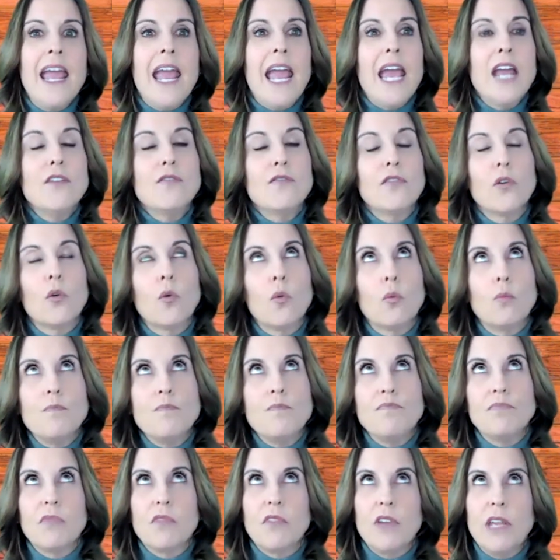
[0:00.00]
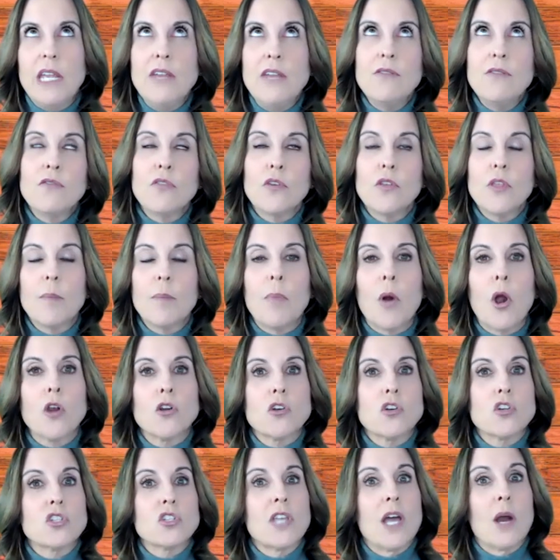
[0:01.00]
And even for the
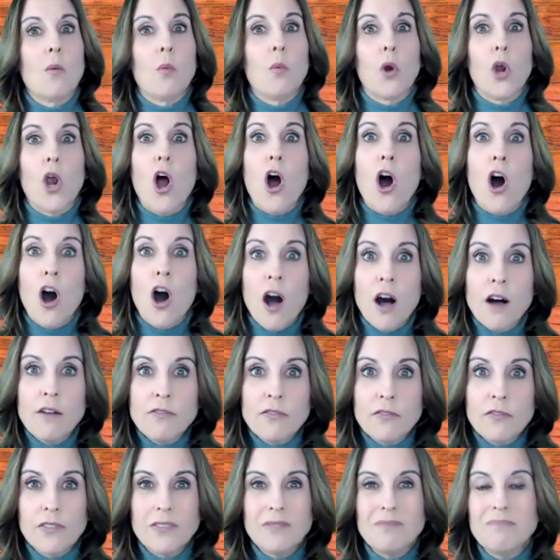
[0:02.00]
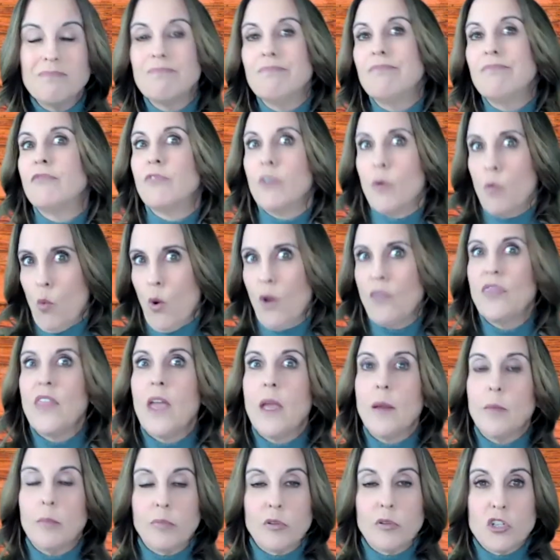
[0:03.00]
partners that were off from what
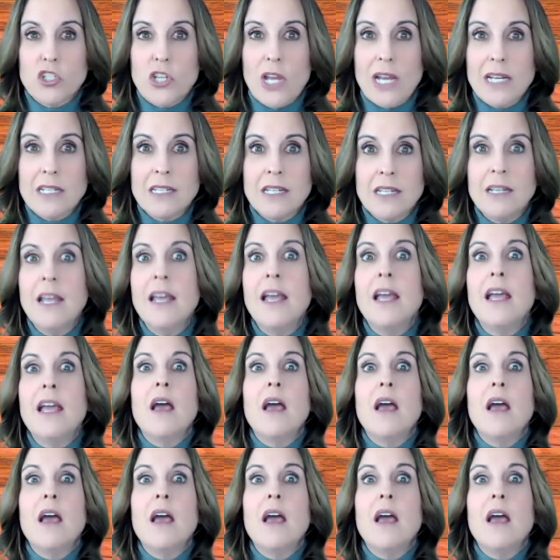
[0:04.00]
they projected,